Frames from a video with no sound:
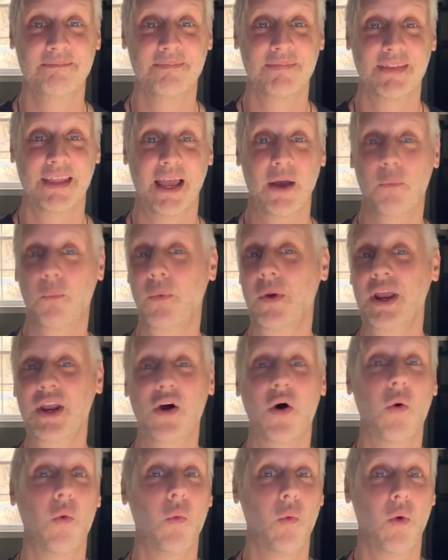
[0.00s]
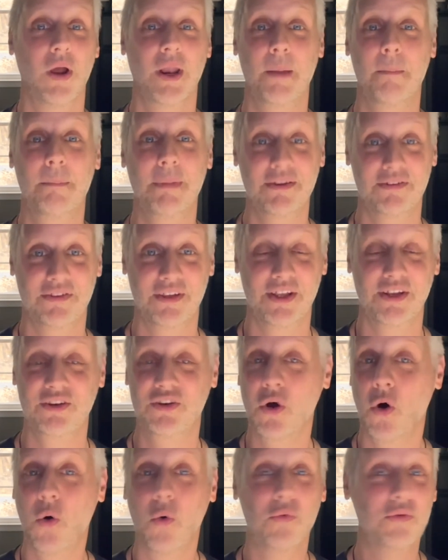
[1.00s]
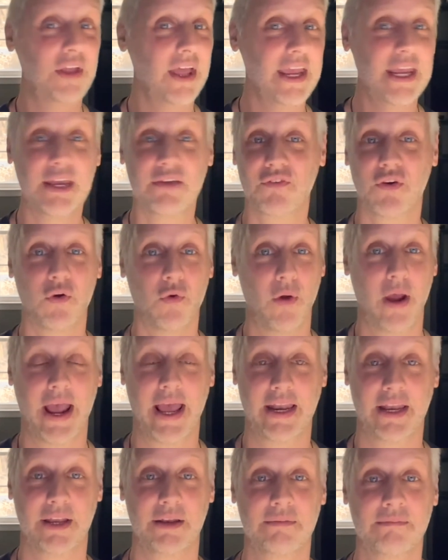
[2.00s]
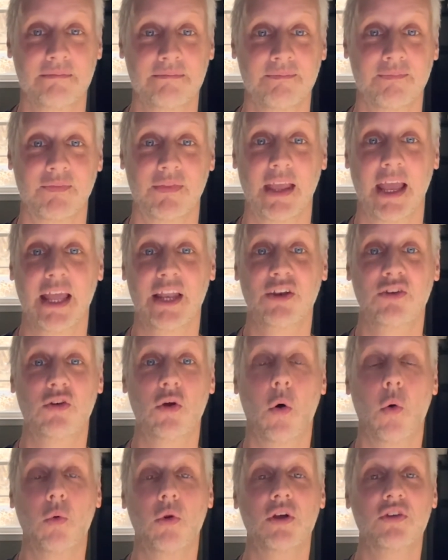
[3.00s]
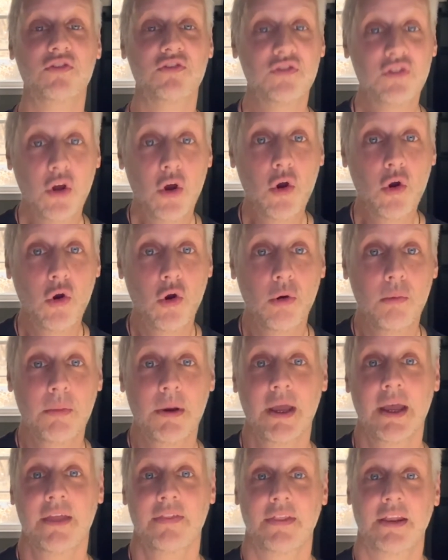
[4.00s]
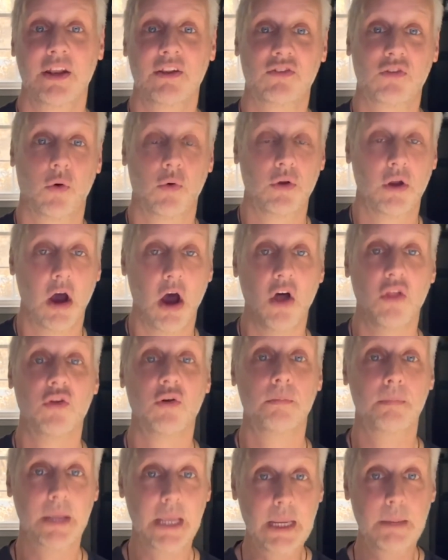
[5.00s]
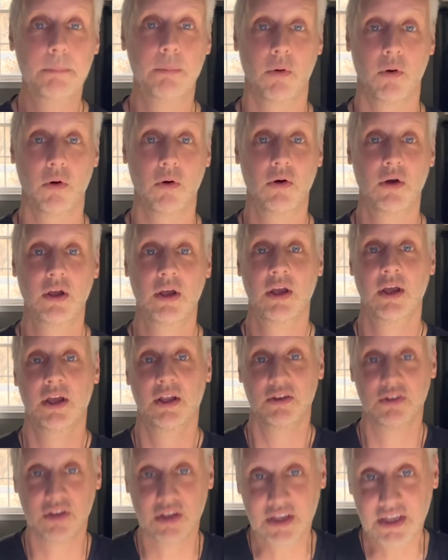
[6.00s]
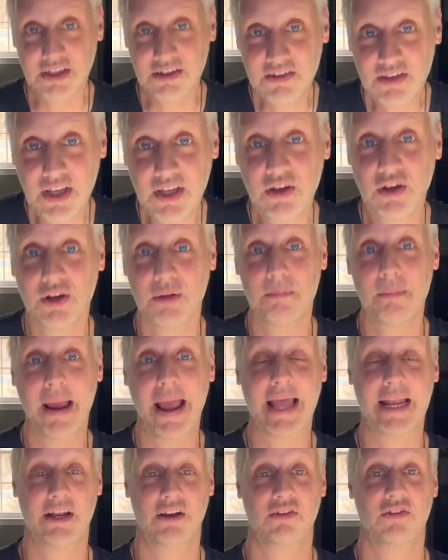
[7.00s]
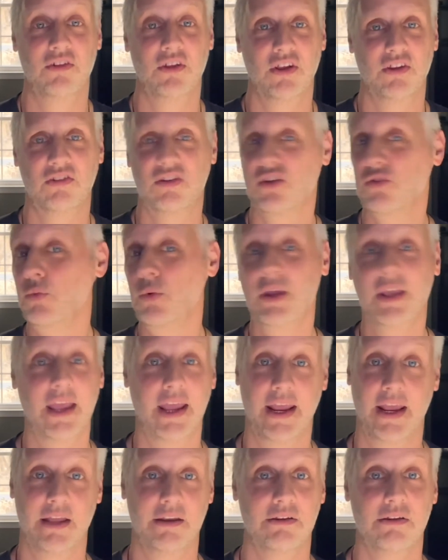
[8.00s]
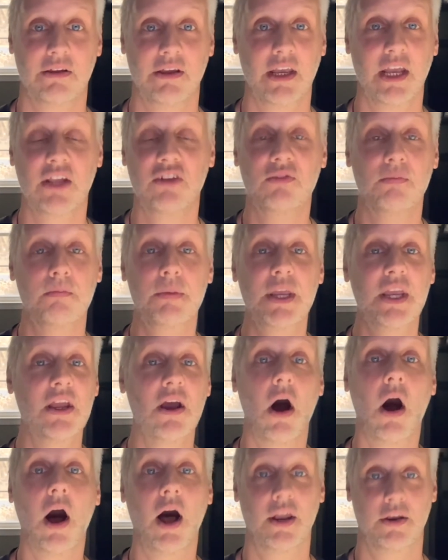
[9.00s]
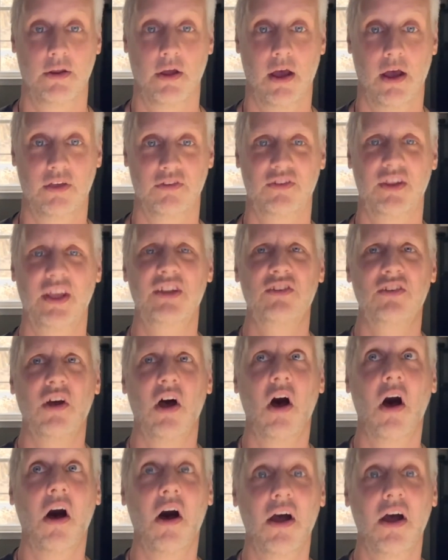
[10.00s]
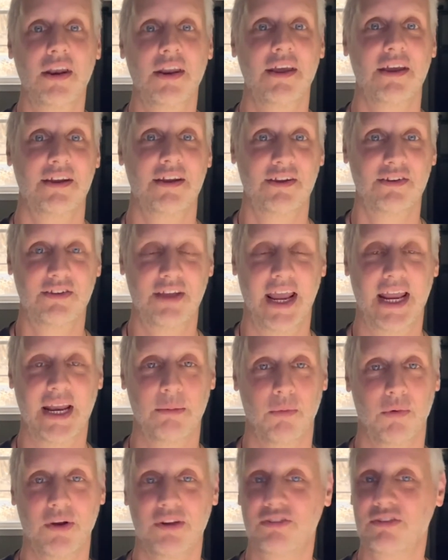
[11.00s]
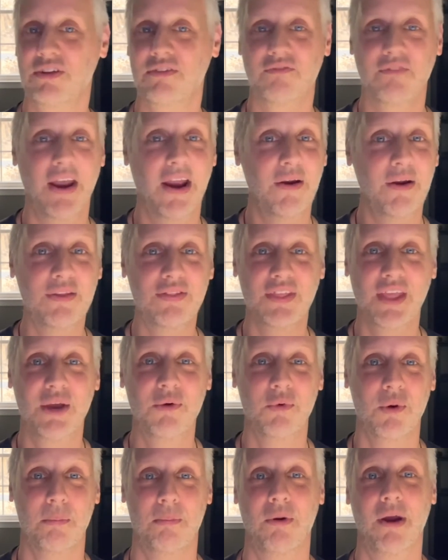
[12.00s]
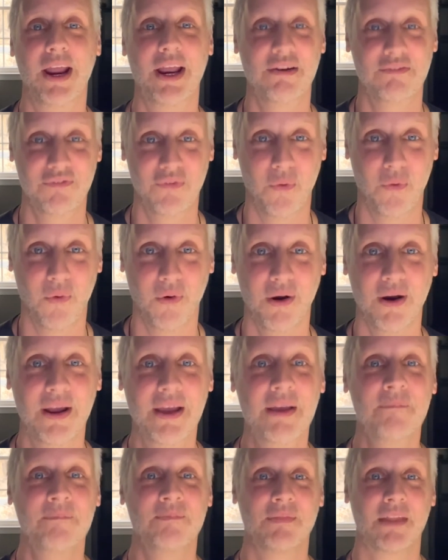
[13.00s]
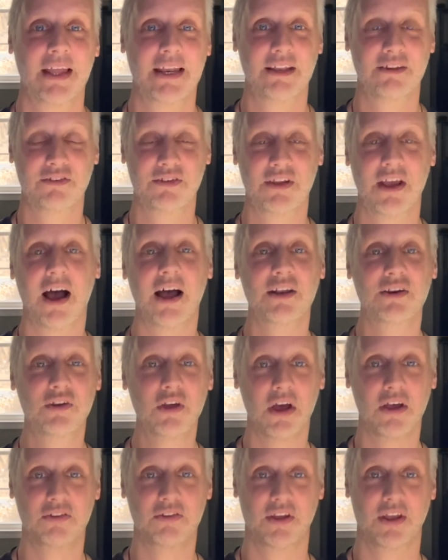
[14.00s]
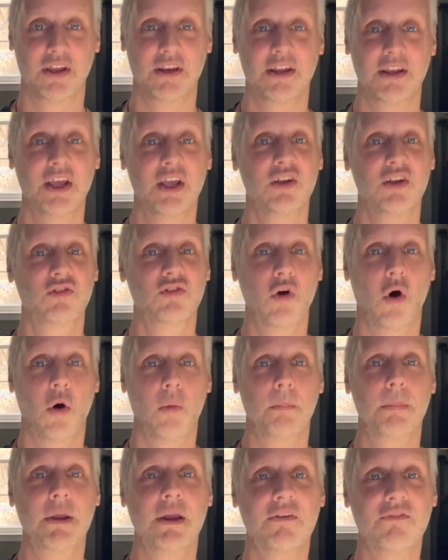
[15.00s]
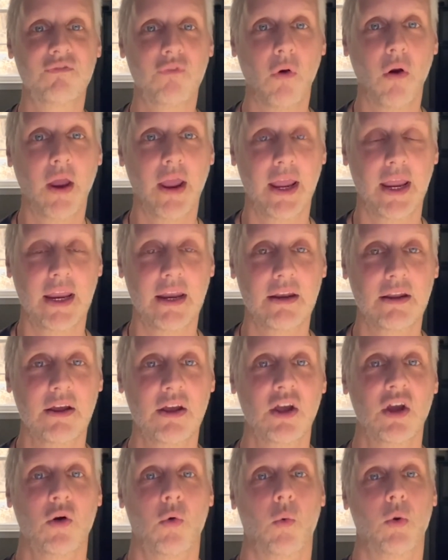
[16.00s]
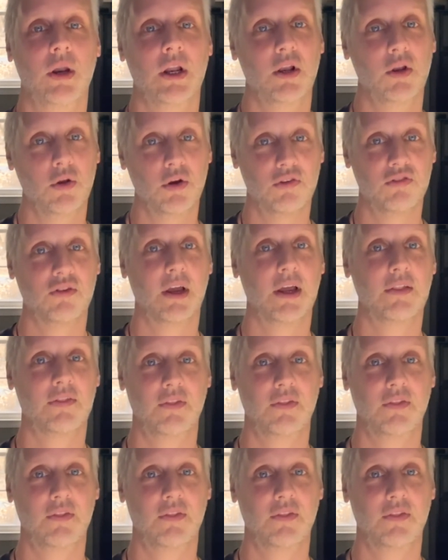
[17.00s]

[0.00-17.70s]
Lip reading: And we don't want to miss it. Don't take it for granted, and don't assume that it's on other people to continue to manage this, because we can't. It's beyond us. It's uncontainable. It's the very thing we're praying for. And as God does it, don't be afraid when it looks like